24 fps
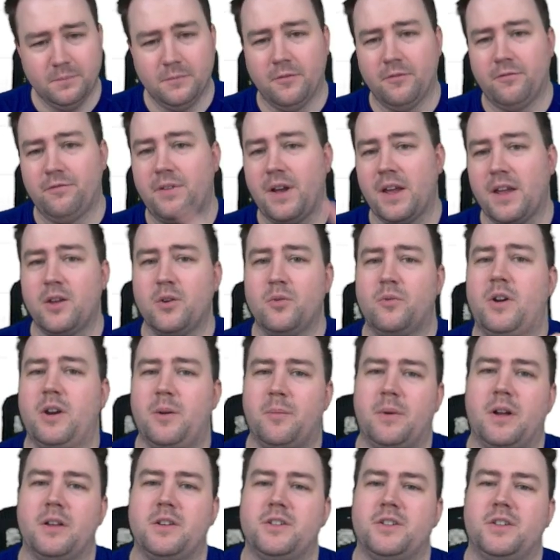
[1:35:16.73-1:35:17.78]
Thank you very
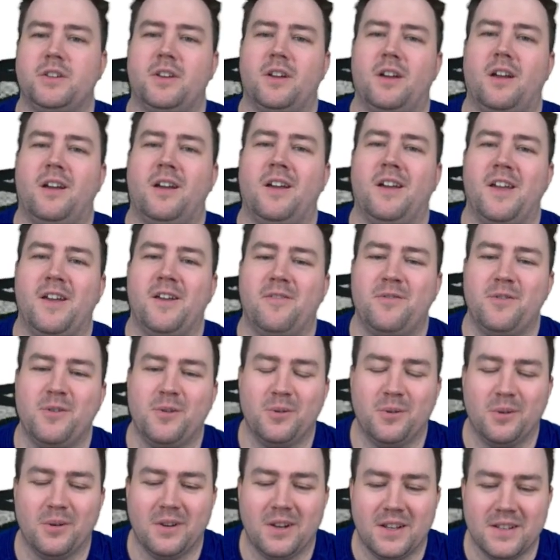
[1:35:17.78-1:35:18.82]
much if
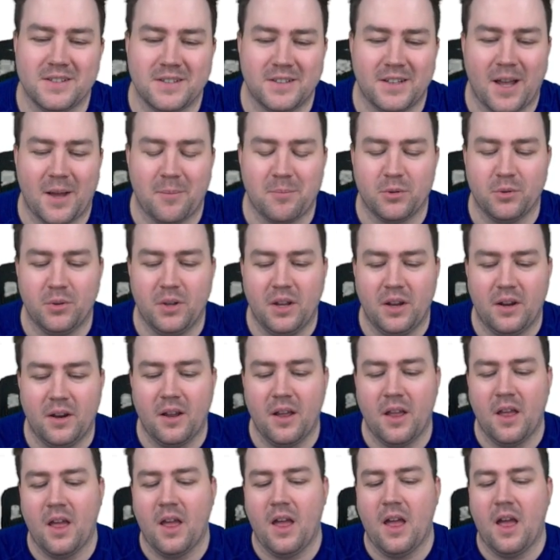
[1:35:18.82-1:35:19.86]
you listened up to here.
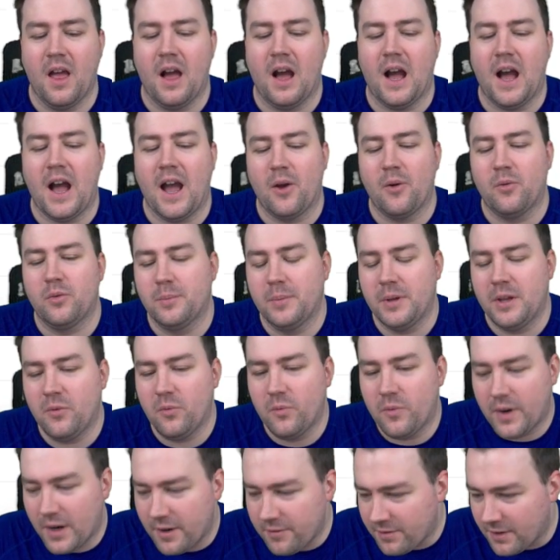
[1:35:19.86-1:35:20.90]
I will be
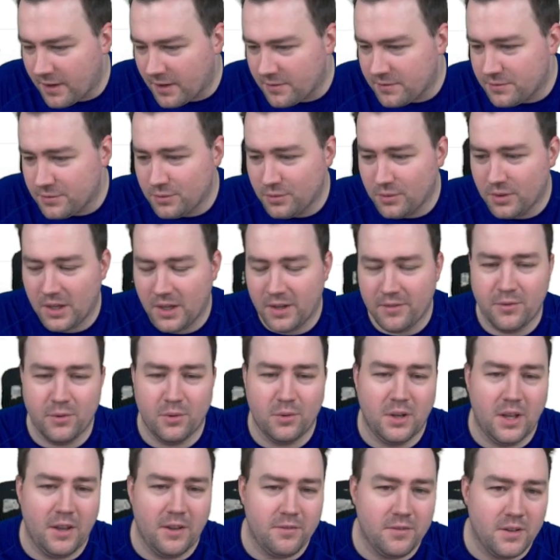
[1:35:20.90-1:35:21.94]
very thankful if you
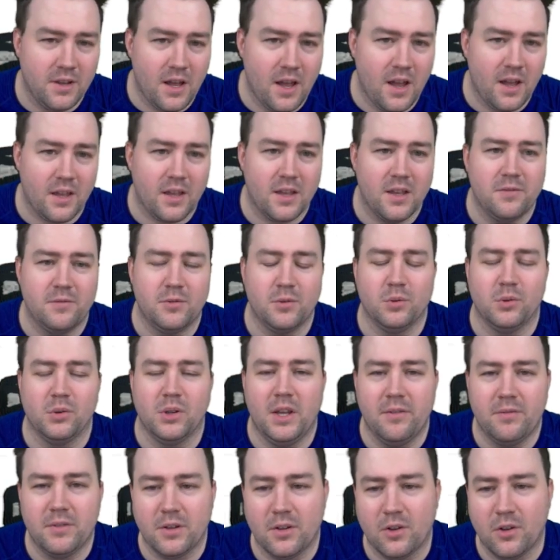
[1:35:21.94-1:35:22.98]
leave a like, if you
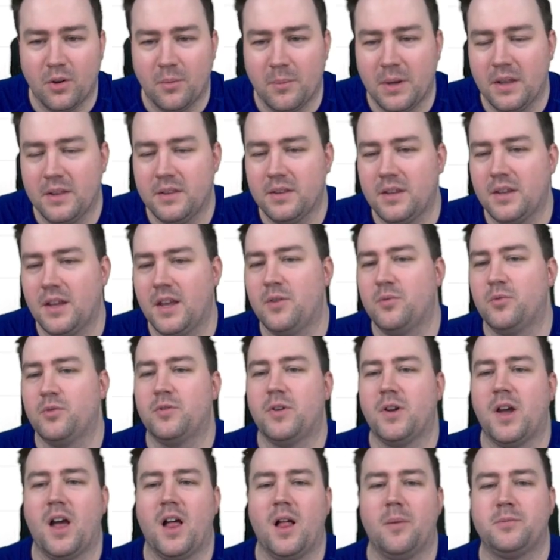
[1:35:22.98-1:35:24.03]
leave a comment. It would
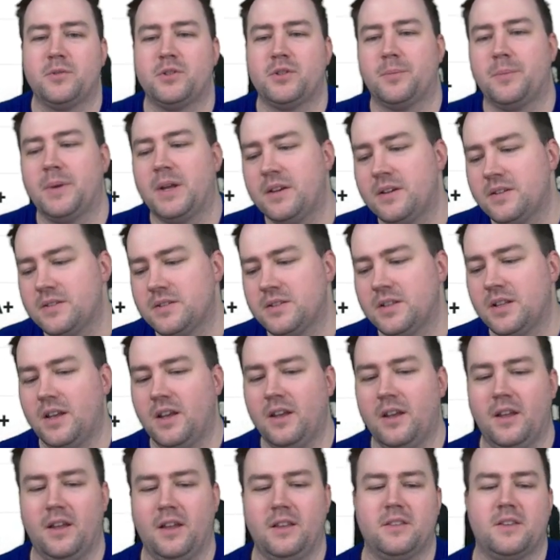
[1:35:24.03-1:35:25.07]
help
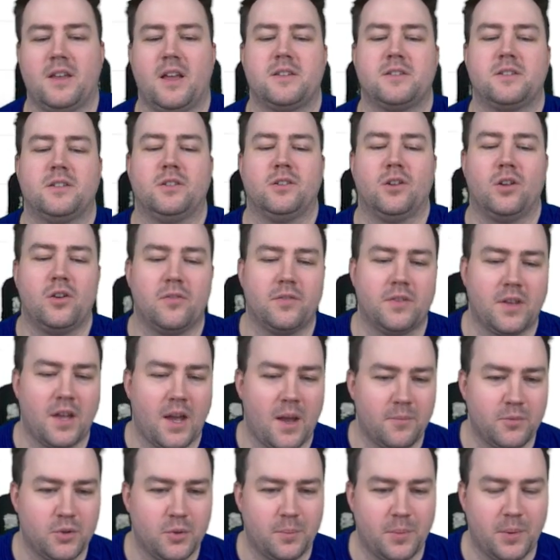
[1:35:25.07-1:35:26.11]
tremendously. It takes a lot of
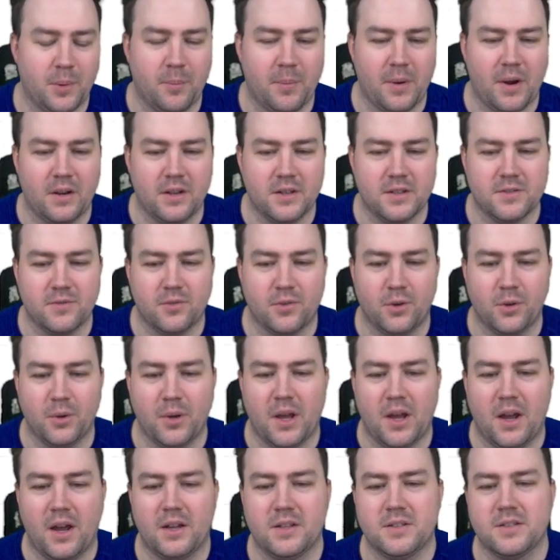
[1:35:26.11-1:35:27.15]
time to prepare this for you
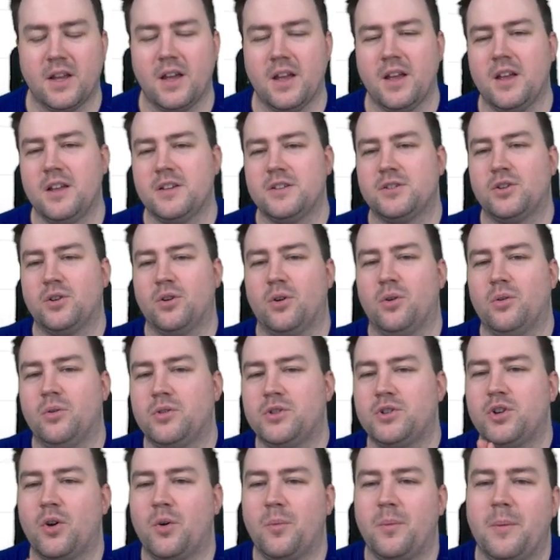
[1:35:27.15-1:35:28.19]
guys, so
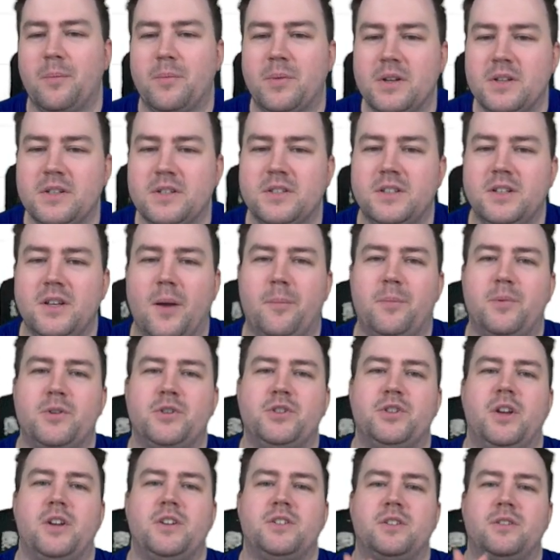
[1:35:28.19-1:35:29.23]
show me please the
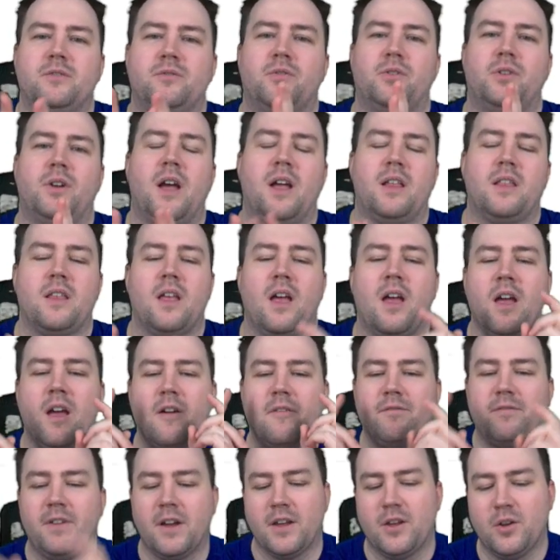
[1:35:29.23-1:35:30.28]
appreciation for that.
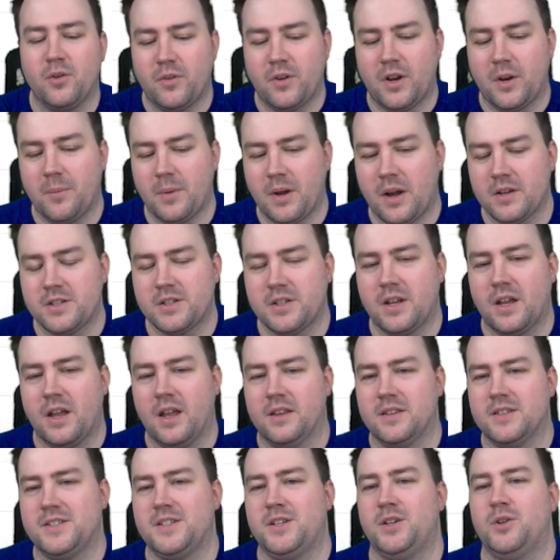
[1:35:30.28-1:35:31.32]
Thank you very much
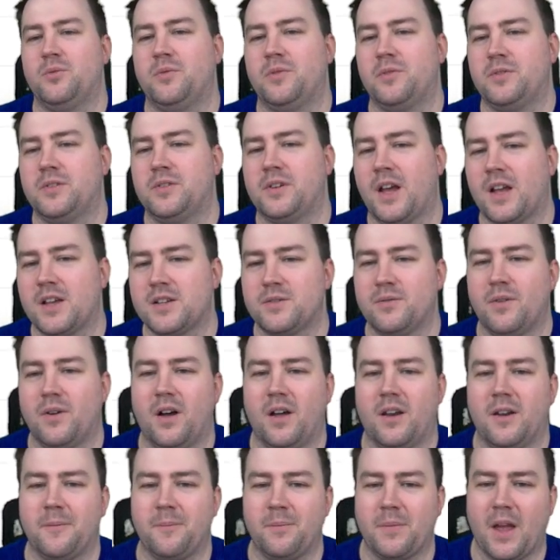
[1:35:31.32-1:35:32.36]
and see you with the next
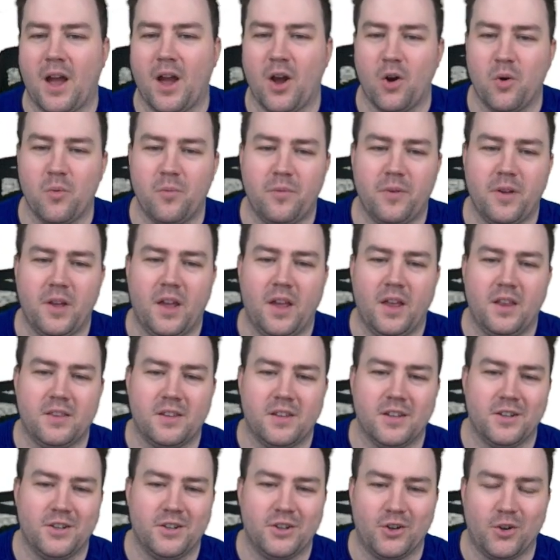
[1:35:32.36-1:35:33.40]
one. I hope we
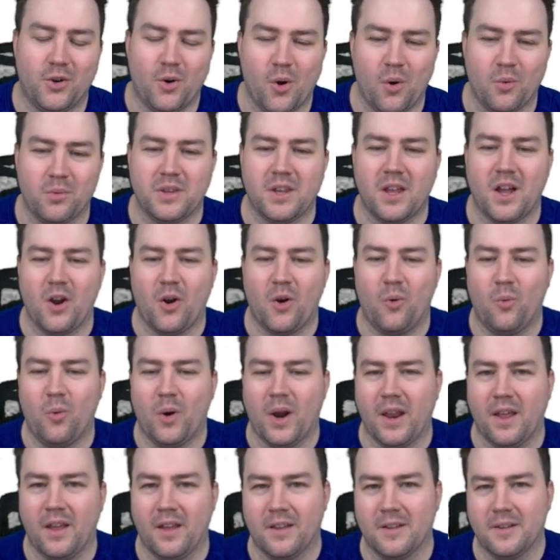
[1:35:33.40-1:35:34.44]
hit the road
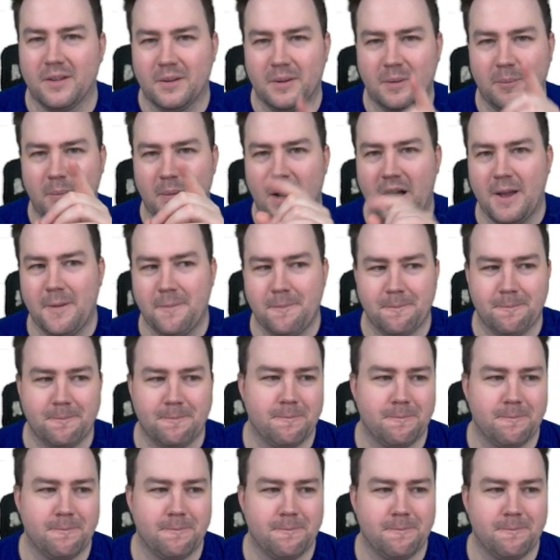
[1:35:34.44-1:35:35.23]
running. Bye.